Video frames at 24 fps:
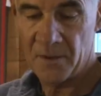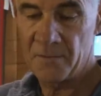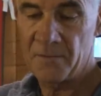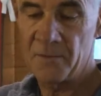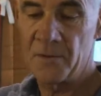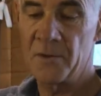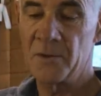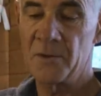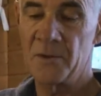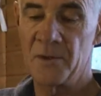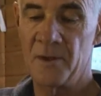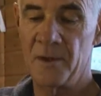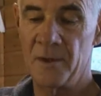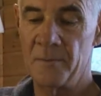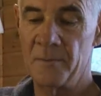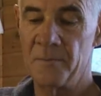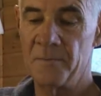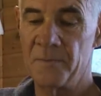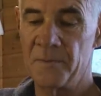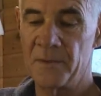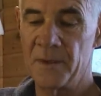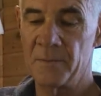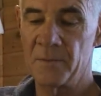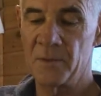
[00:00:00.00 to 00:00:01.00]
first step,
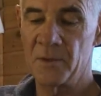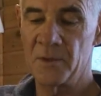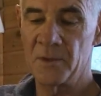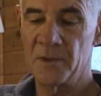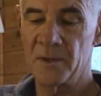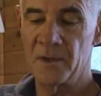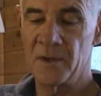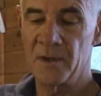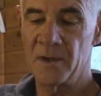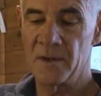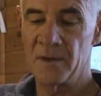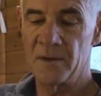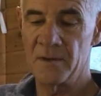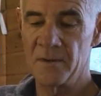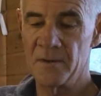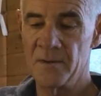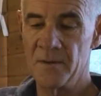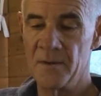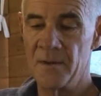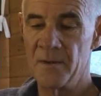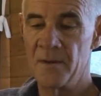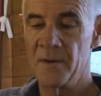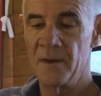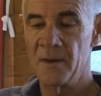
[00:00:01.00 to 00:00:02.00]
I'm going to cut a
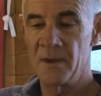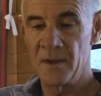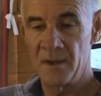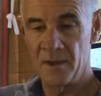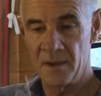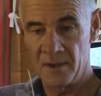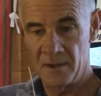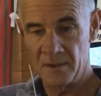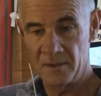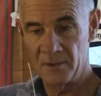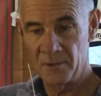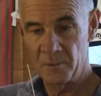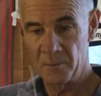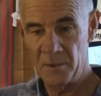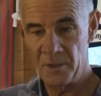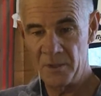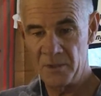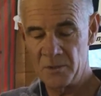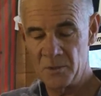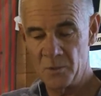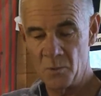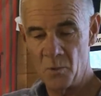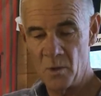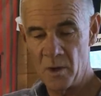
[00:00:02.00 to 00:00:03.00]
little piece
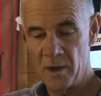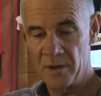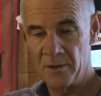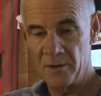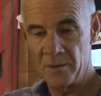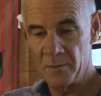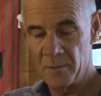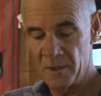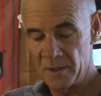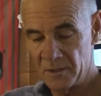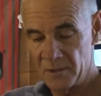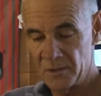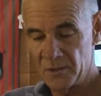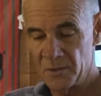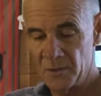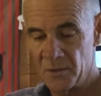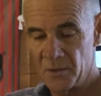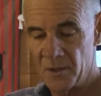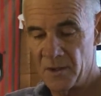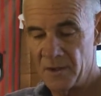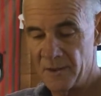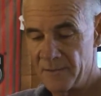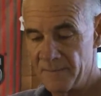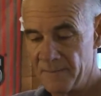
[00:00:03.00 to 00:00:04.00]
of wire about so
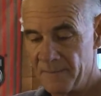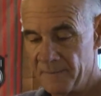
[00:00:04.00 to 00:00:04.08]
long.